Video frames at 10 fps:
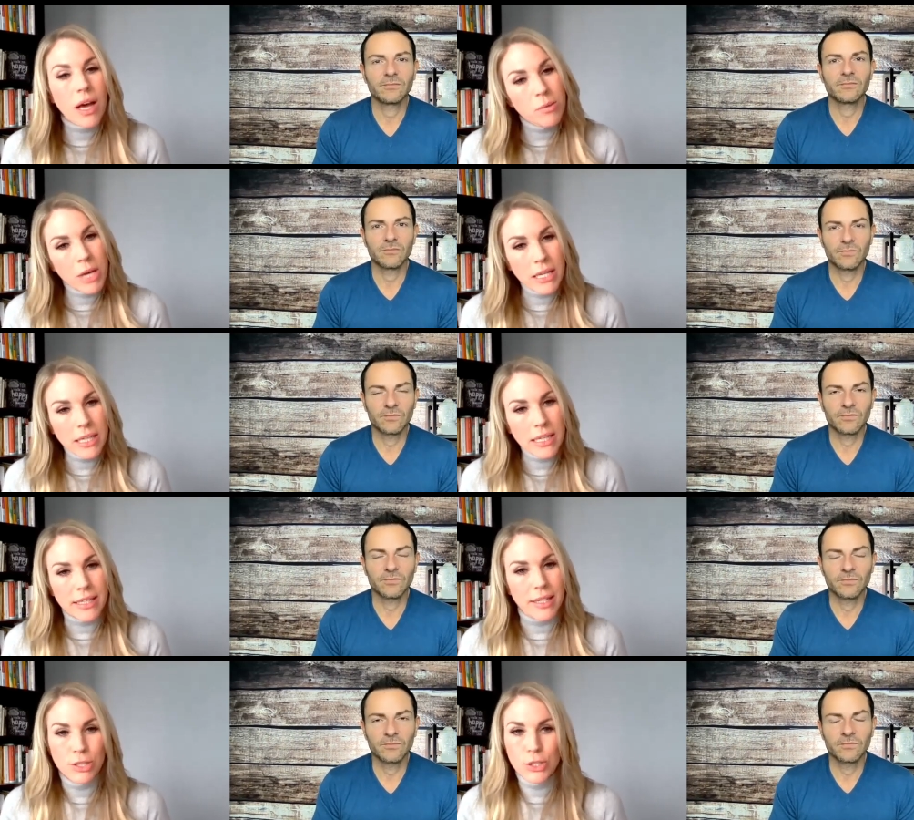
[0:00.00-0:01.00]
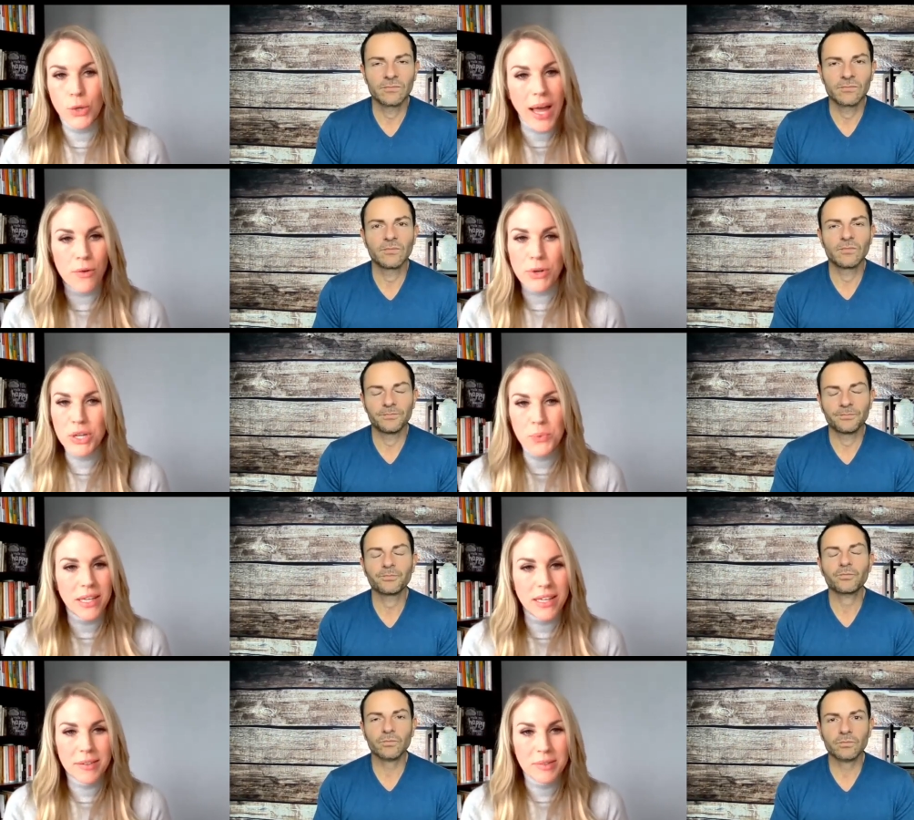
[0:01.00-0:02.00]
Speaker 1: unmet need. So how can
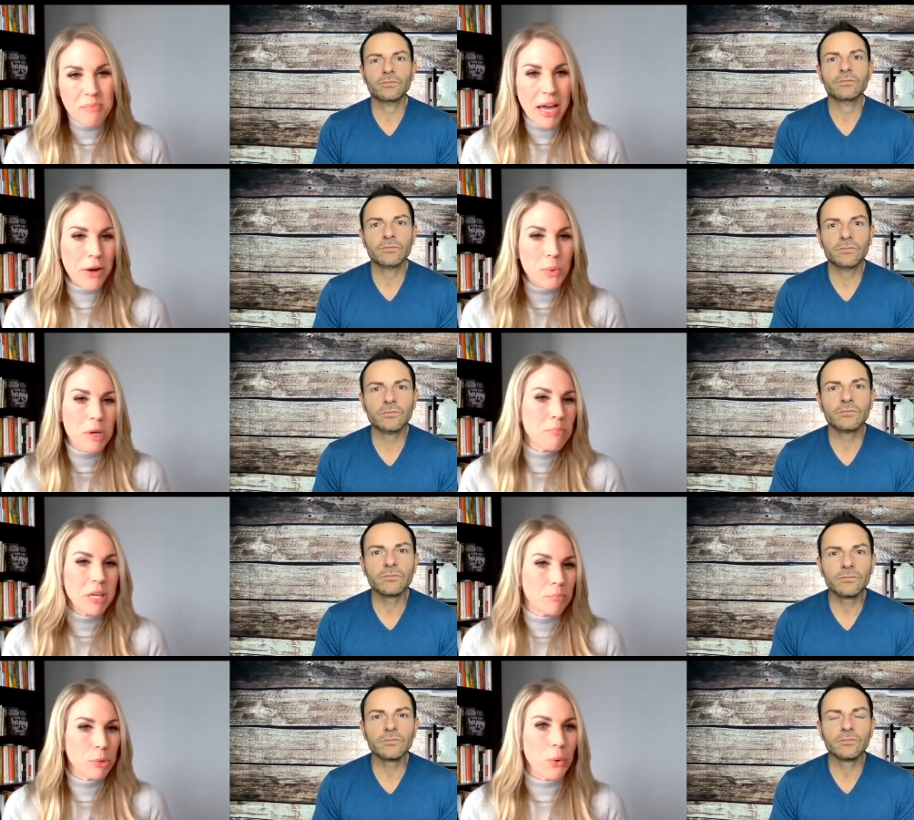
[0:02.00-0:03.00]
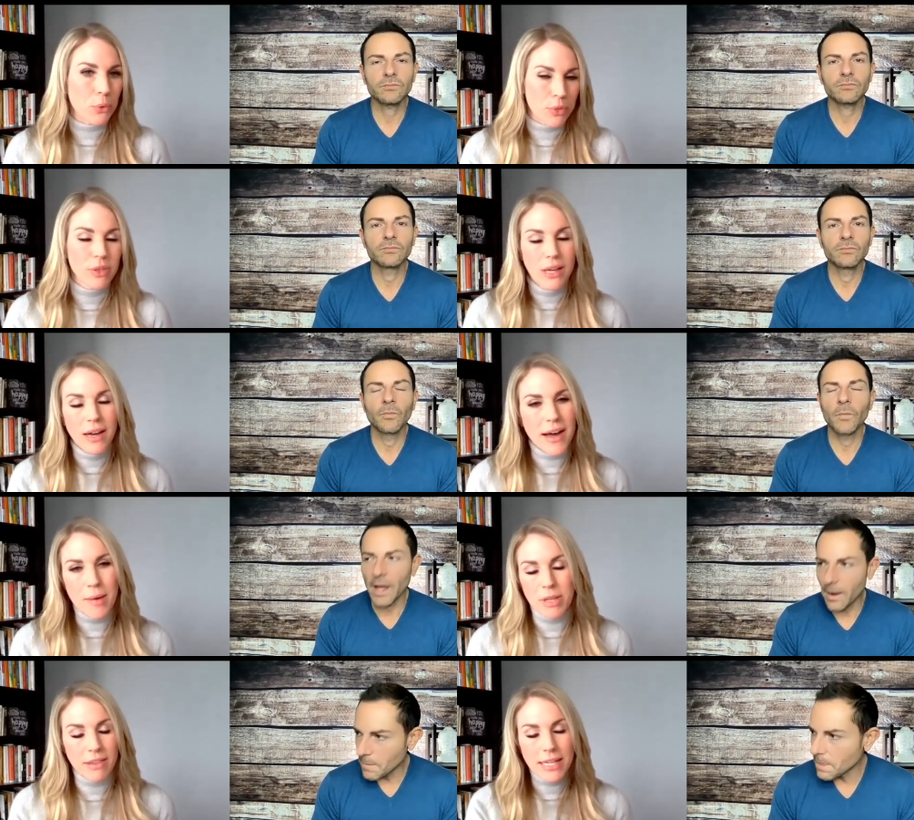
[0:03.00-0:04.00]
we how can we meet both?
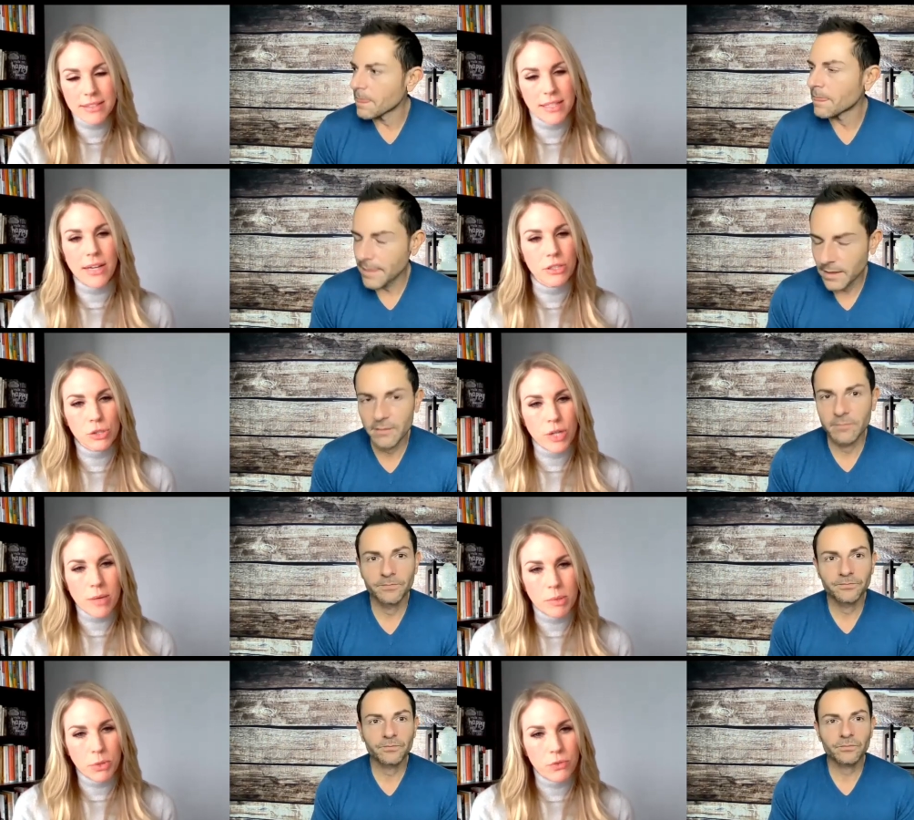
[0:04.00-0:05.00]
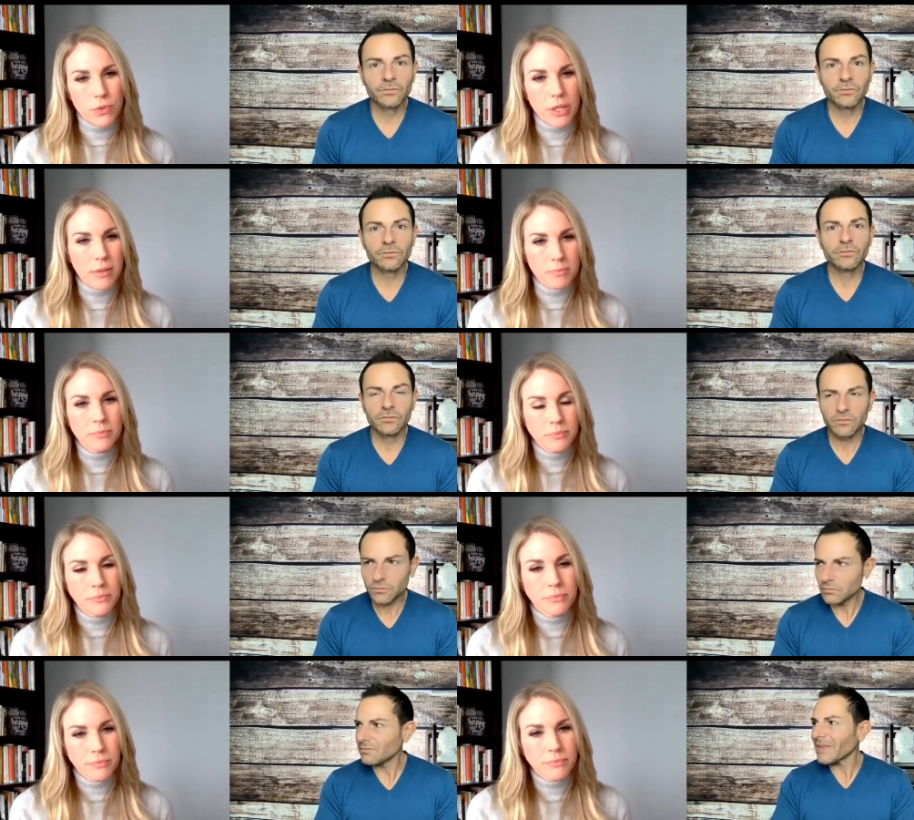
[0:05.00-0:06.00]
Um, yeah. And that yeah, you described it
Speaker 2: beautifully.
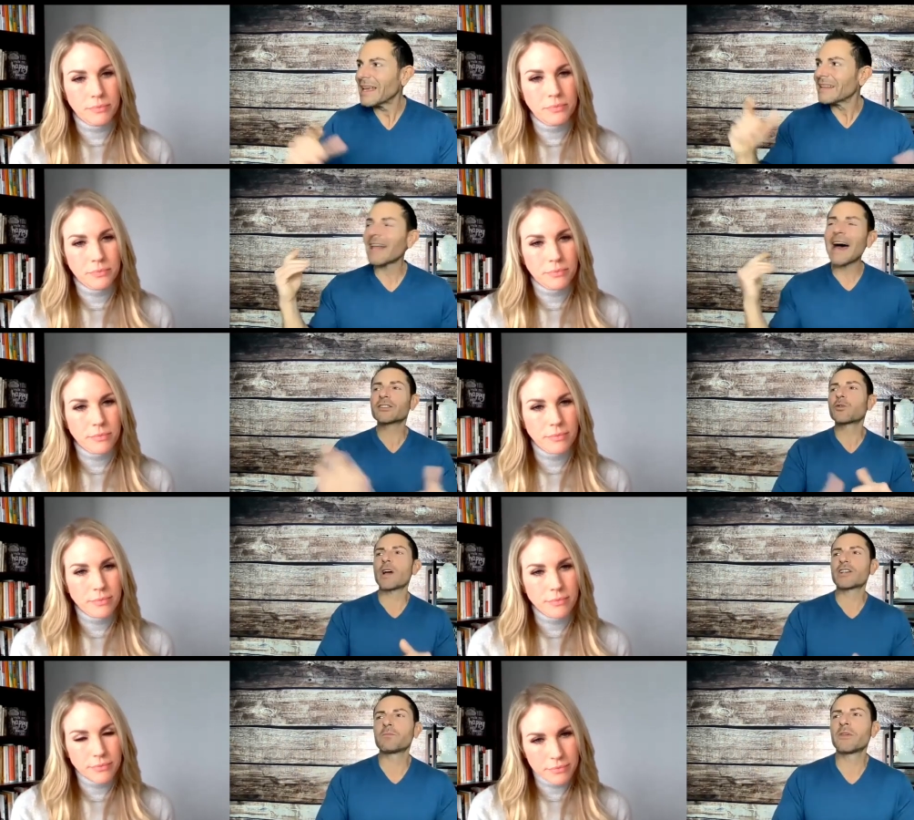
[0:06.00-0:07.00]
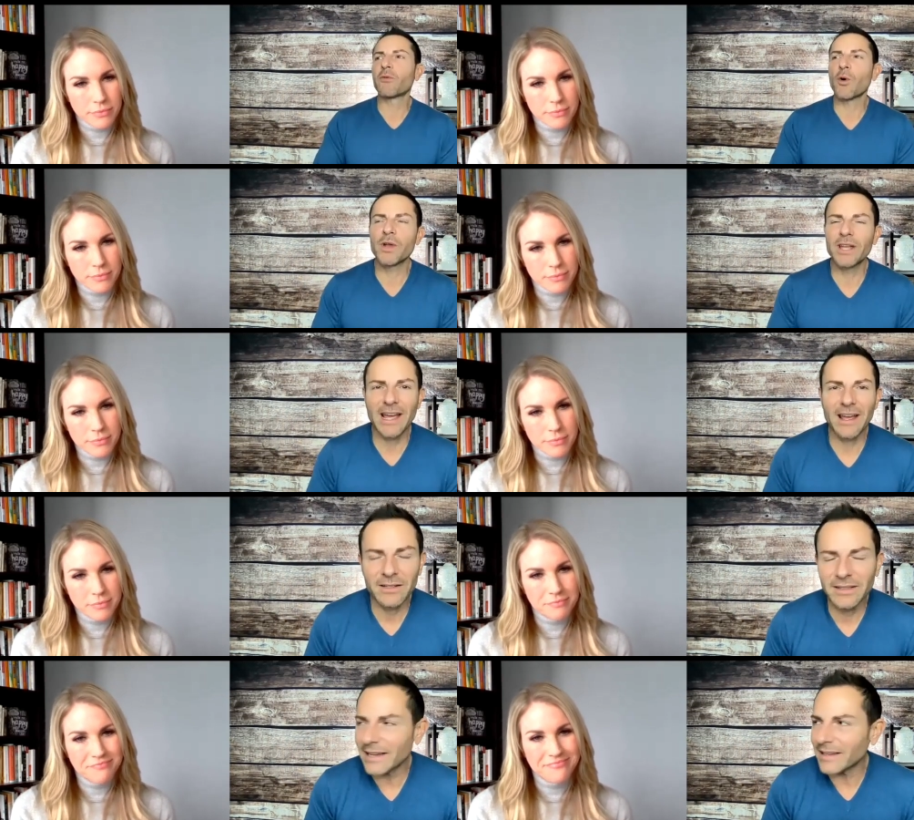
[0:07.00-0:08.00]
Last question before we
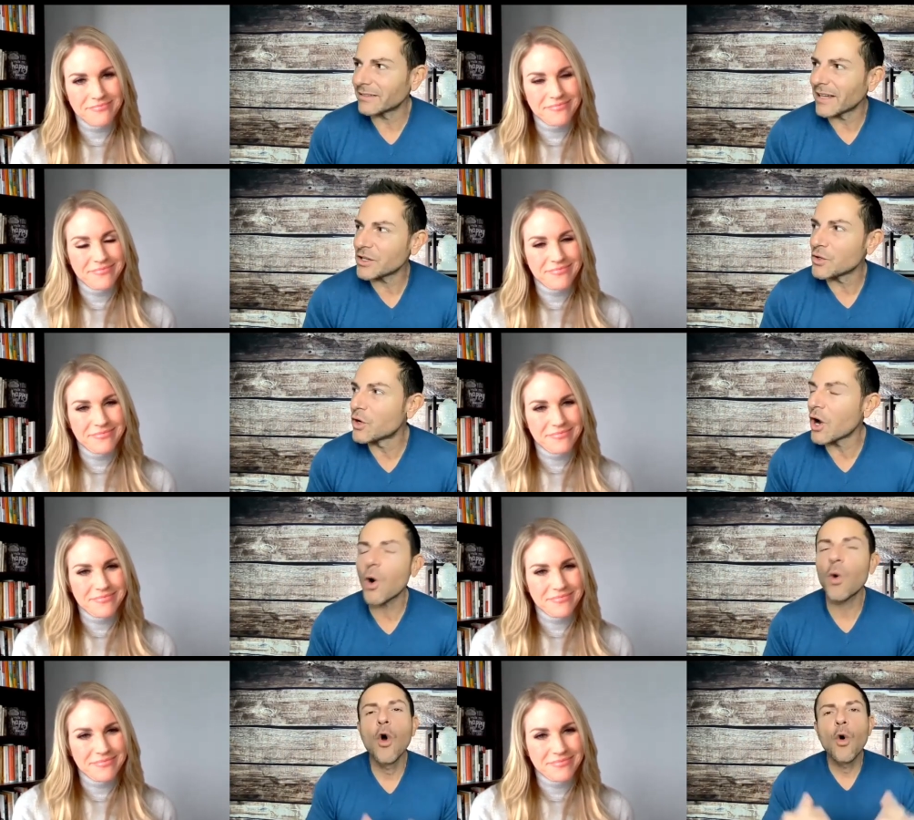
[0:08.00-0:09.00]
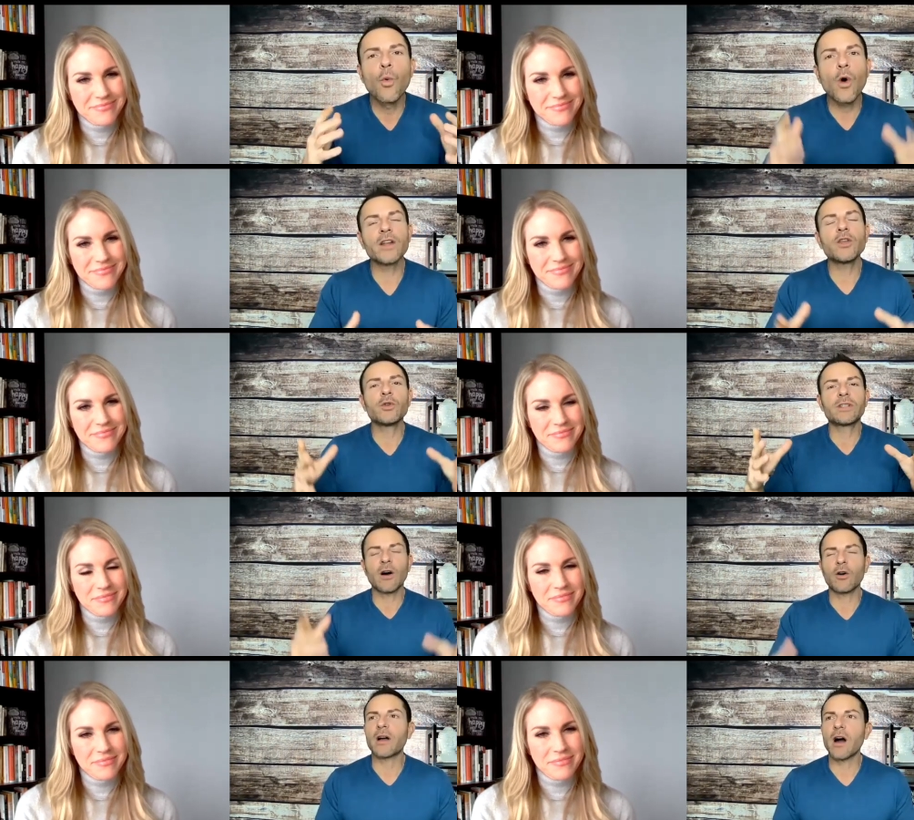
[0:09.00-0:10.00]
get let let you go. What do you
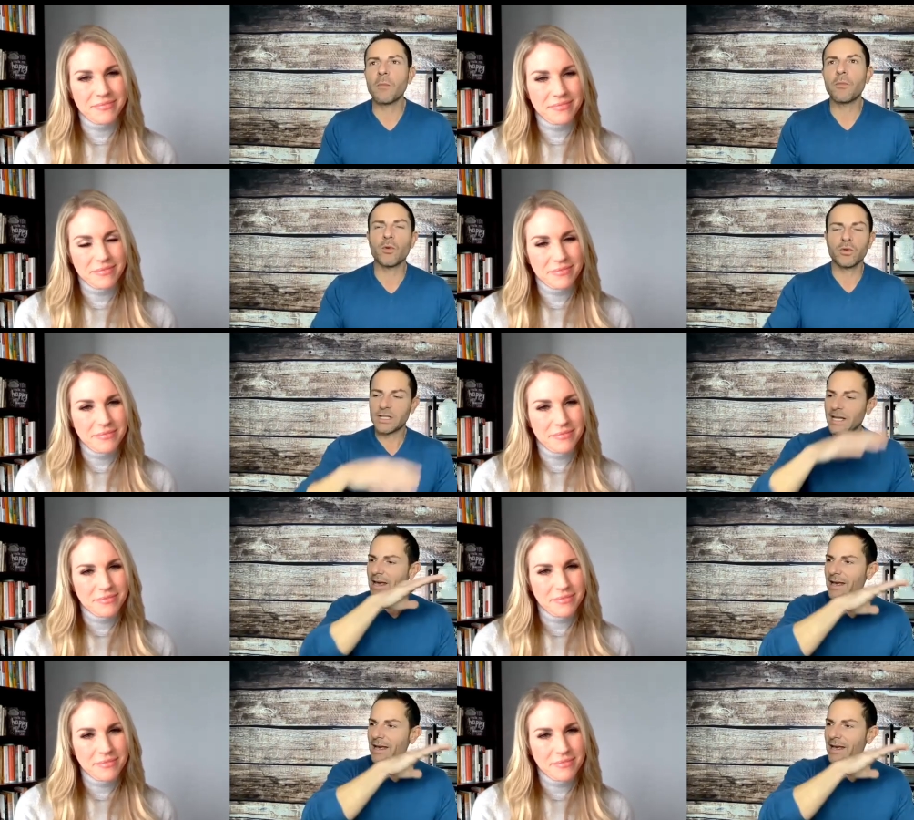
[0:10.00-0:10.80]
tell couples